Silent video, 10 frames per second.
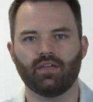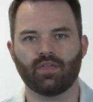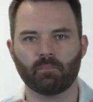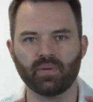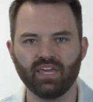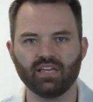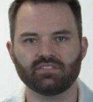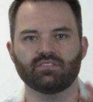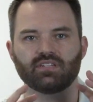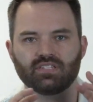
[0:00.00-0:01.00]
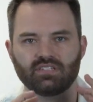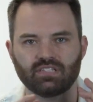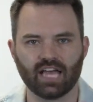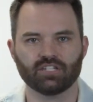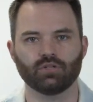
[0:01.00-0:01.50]
that peace is
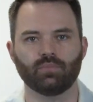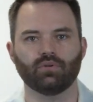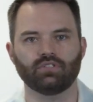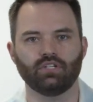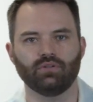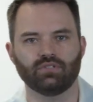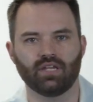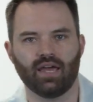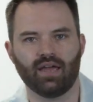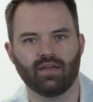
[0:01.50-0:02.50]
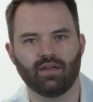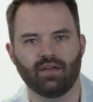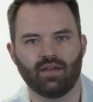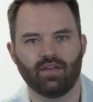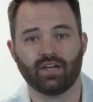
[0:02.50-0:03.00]
accessible to you today.
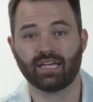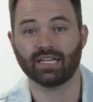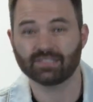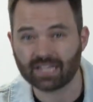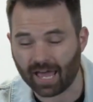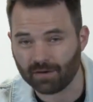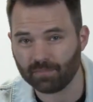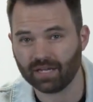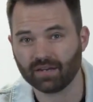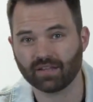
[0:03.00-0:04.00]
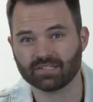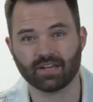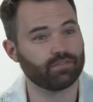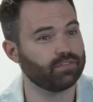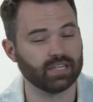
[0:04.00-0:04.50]
That contentment that's
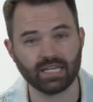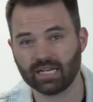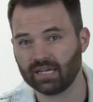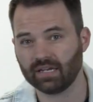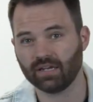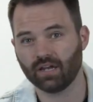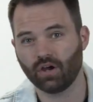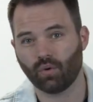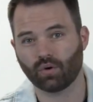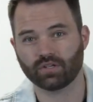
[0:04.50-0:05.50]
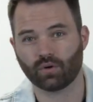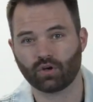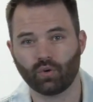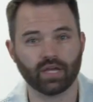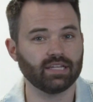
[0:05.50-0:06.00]
not fleeting or
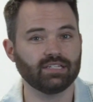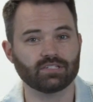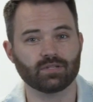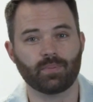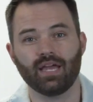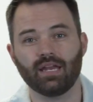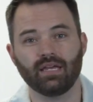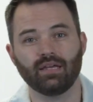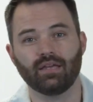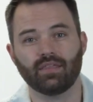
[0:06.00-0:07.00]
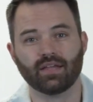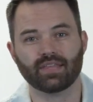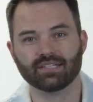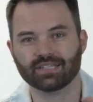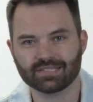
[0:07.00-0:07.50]
quickly dissipating,
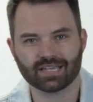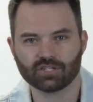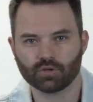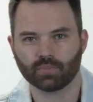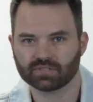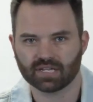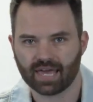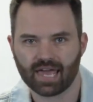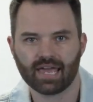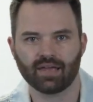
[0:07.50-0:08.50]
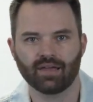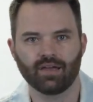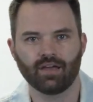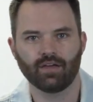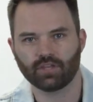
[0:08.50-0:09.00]
that's accessible today.
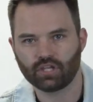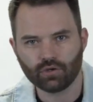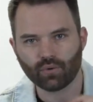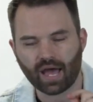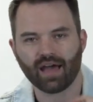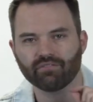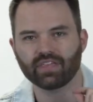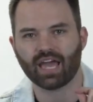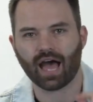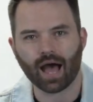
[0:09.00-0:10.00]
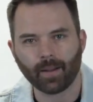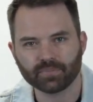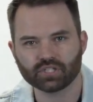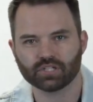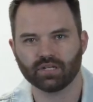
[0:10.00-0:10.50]
That you have the
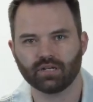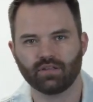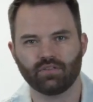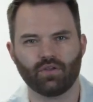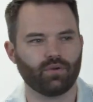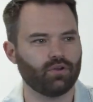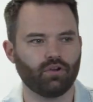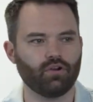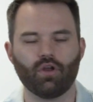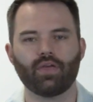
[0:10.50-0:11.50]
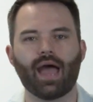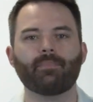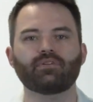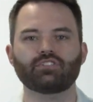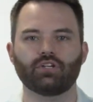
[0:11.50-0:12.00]
option, the
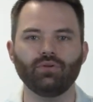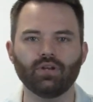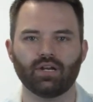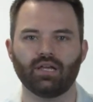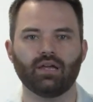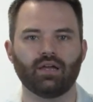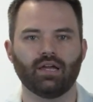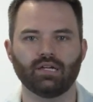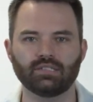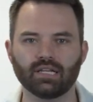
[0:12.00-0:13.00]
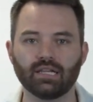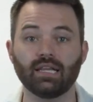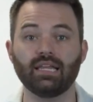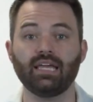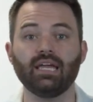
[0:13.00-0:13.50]
opportunity to
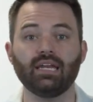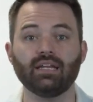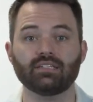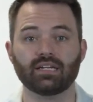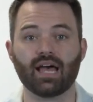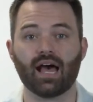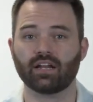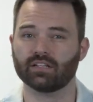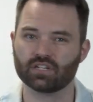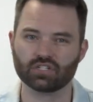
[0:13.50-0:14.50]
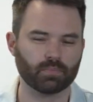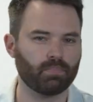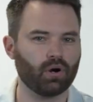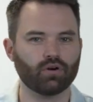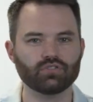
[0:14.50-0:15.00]
lean into God in such a
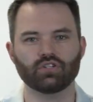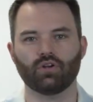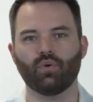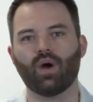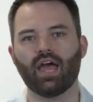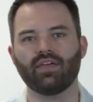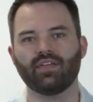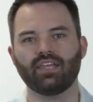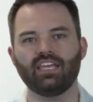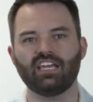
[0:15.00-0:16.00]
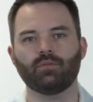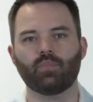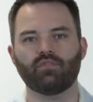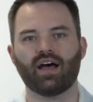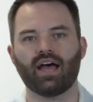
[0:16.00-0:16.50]
personal way that He can
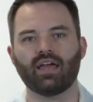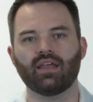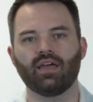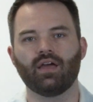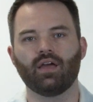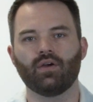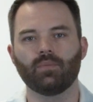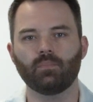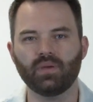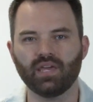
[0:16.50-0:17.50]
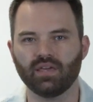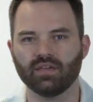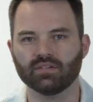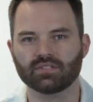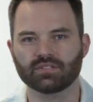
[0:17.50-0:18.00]
provide
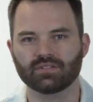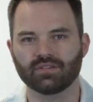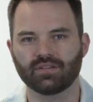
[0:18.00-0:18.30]
peace.